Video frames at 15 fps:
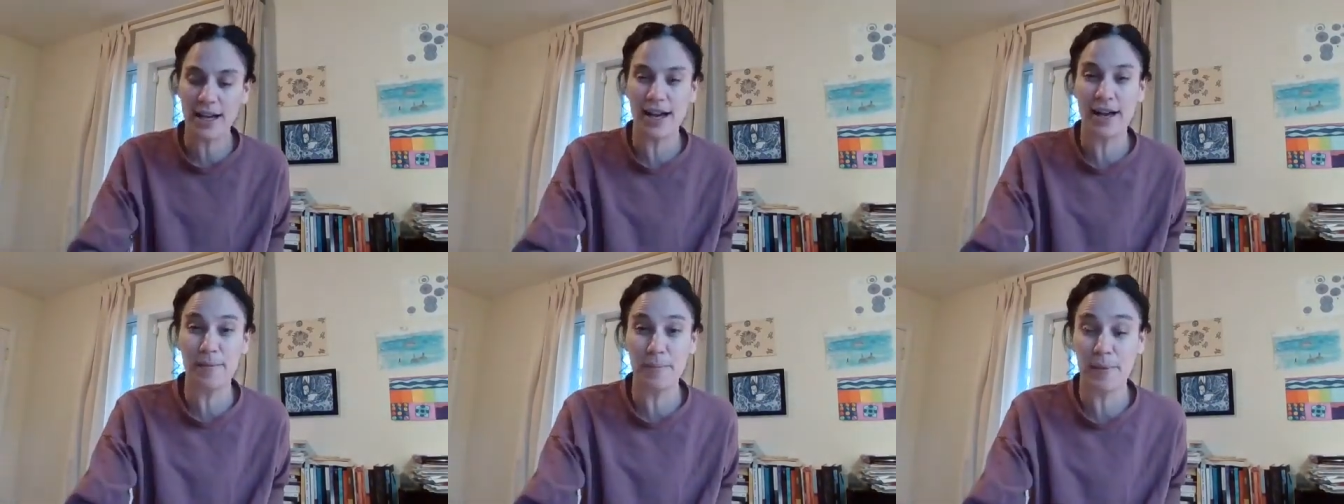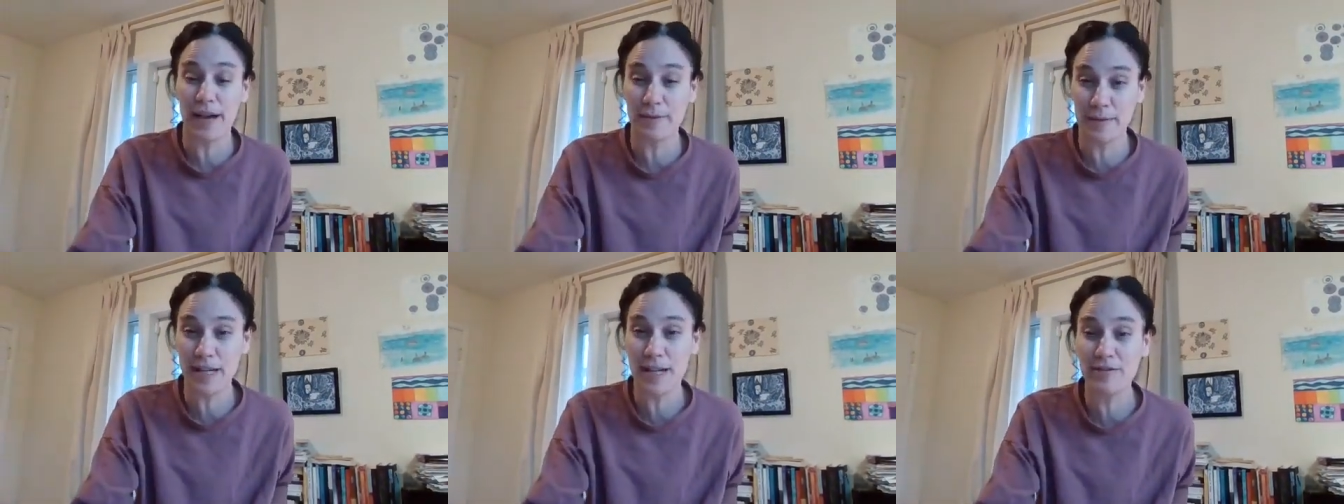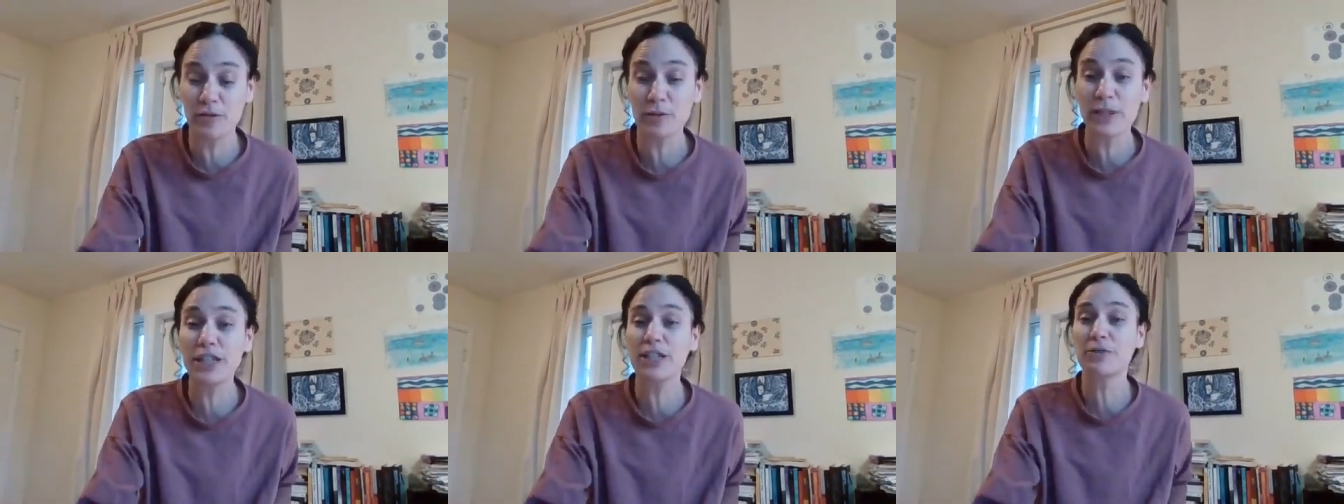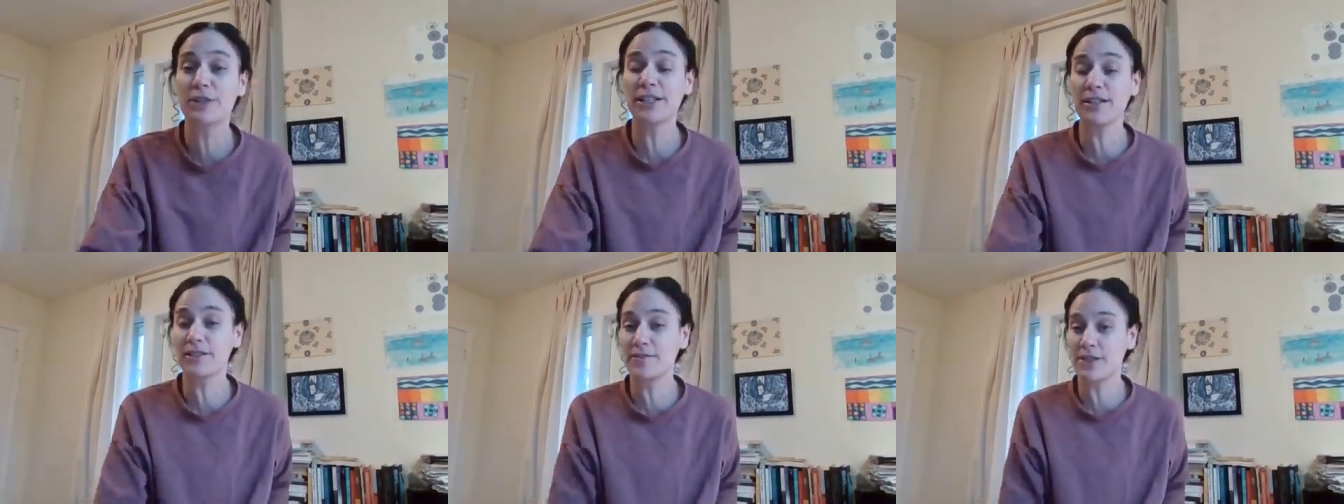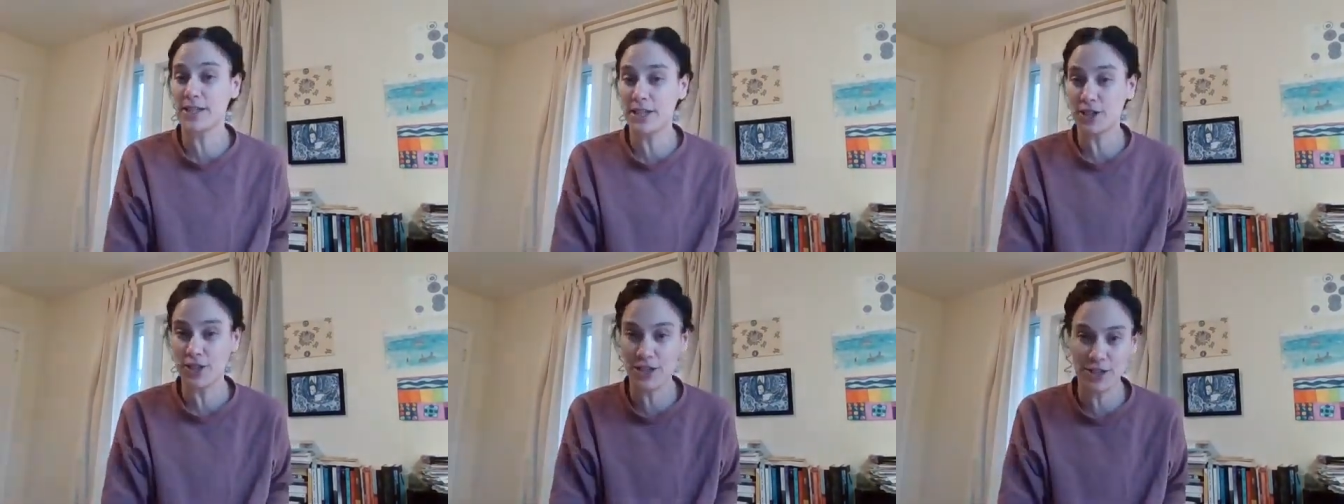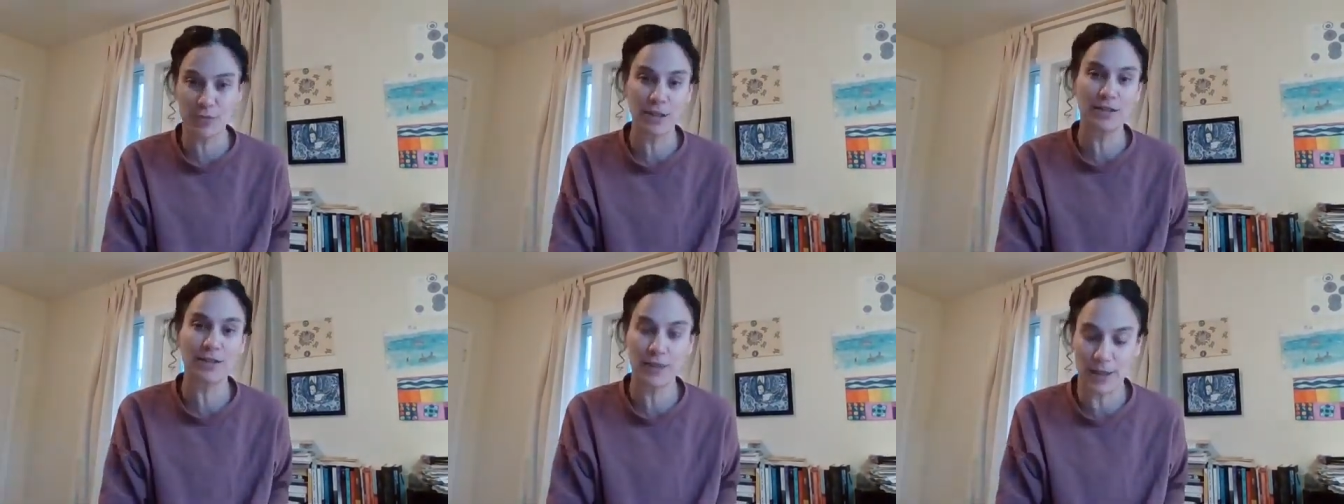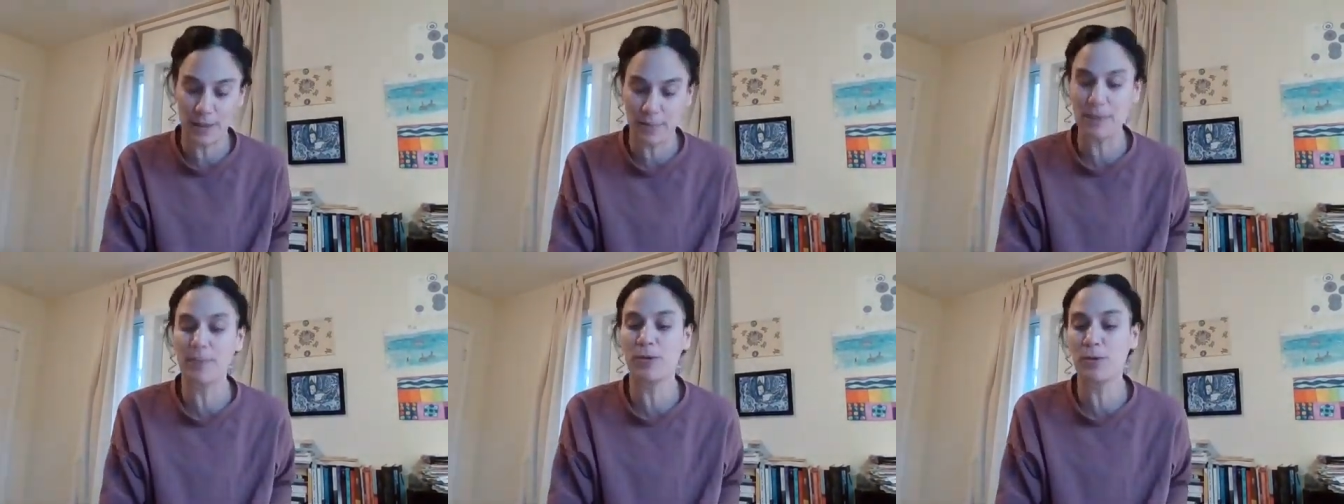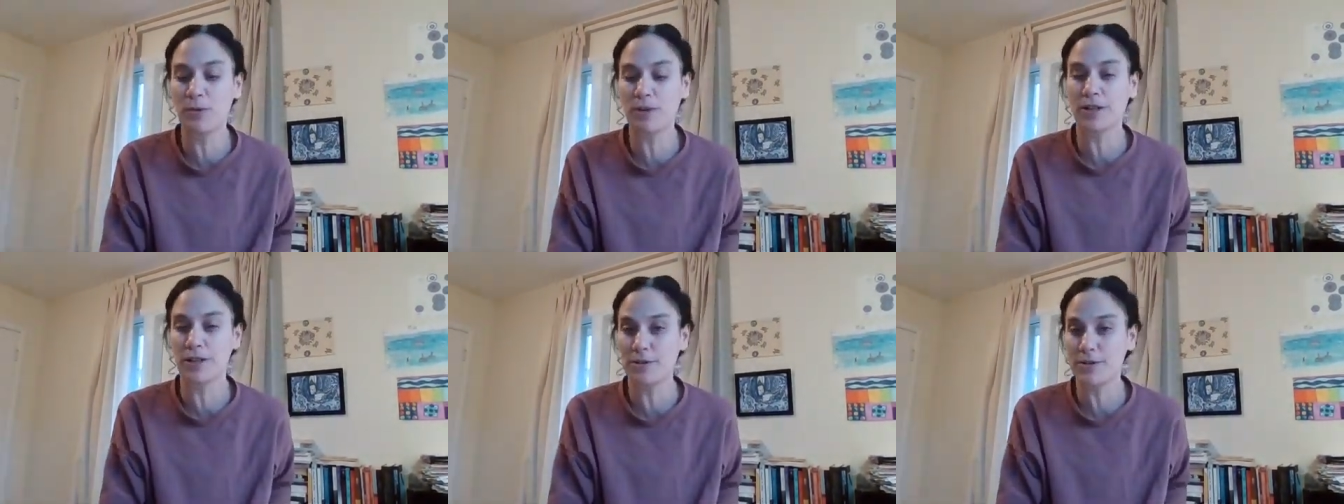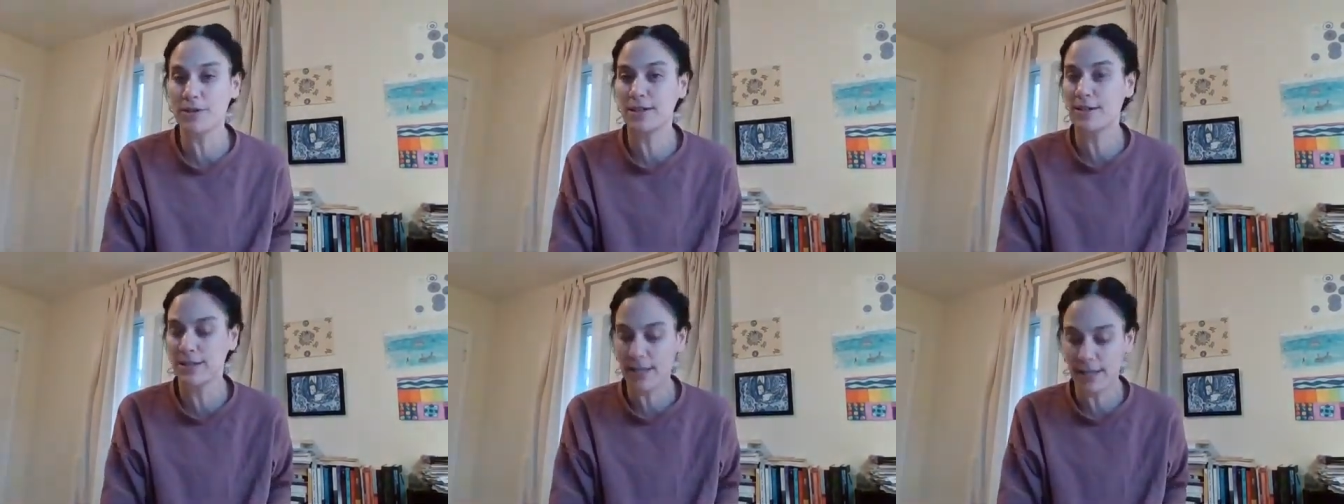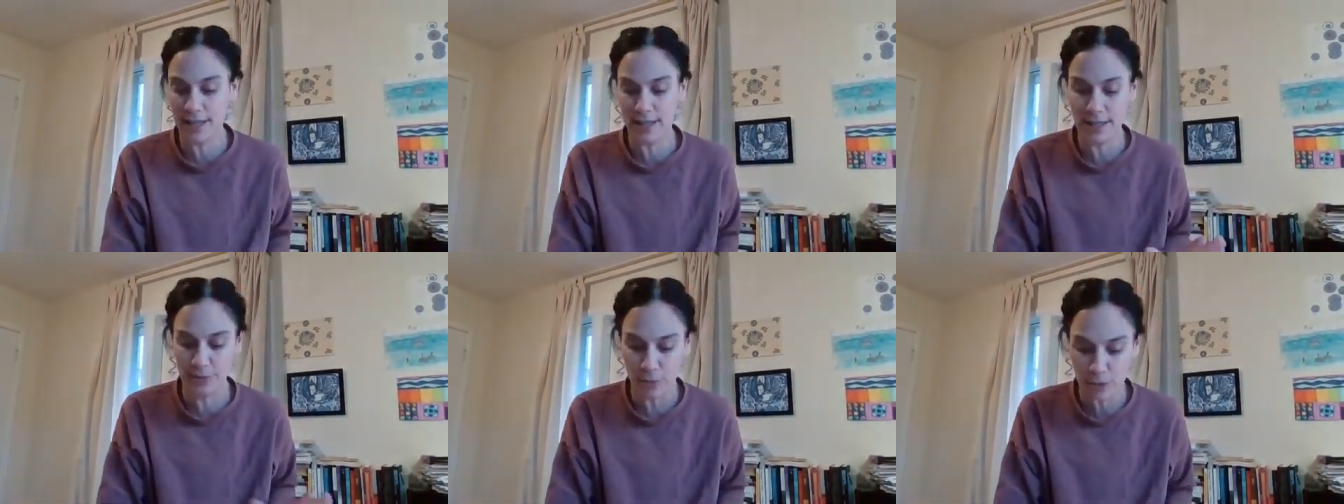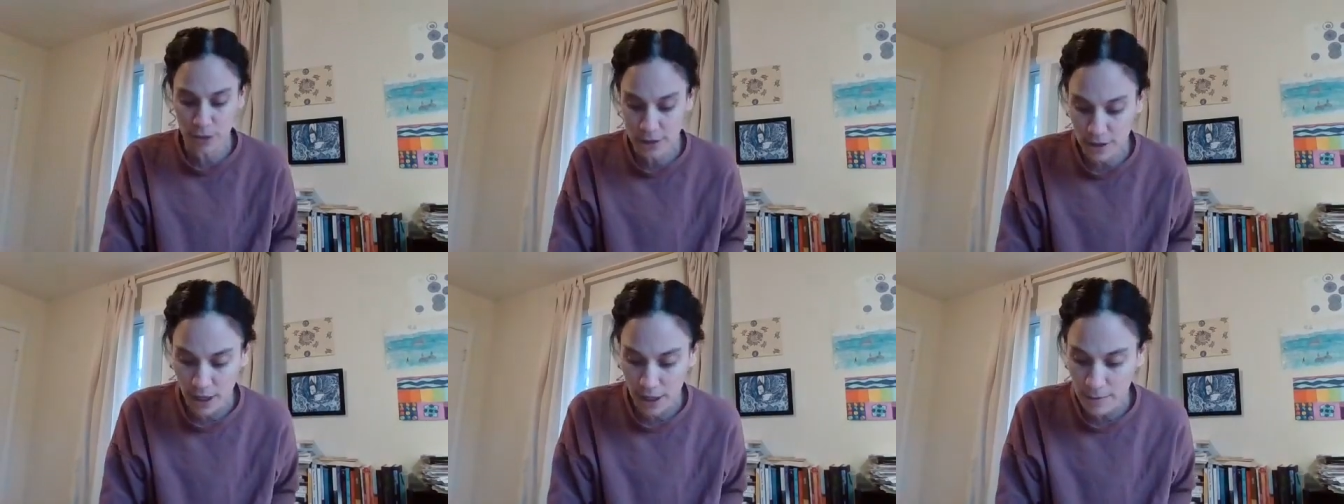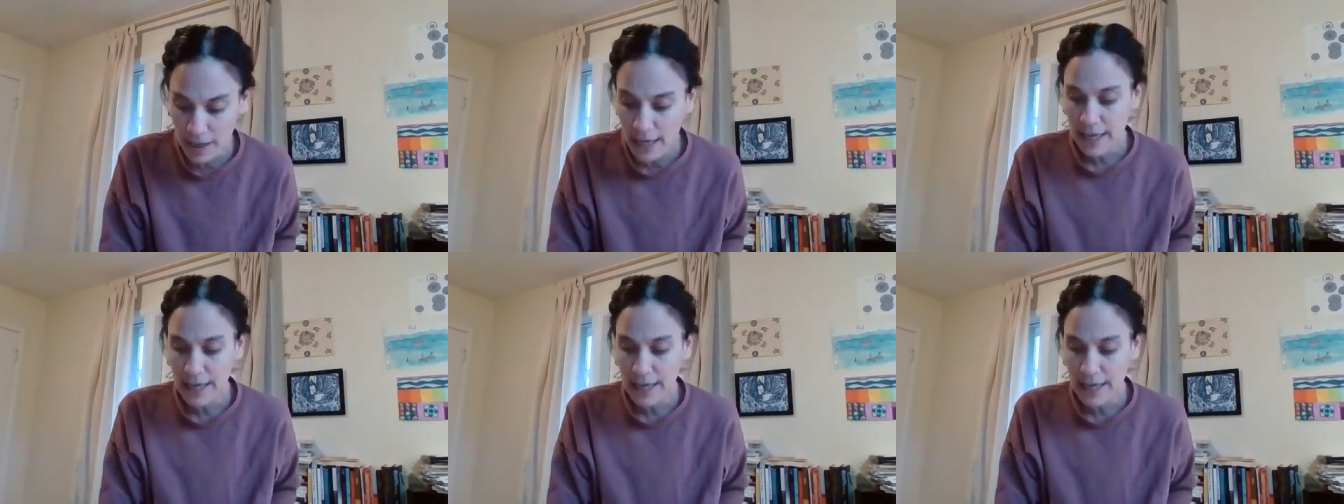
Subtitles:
I've been having really great conversations with people who are interested in taking the workshop,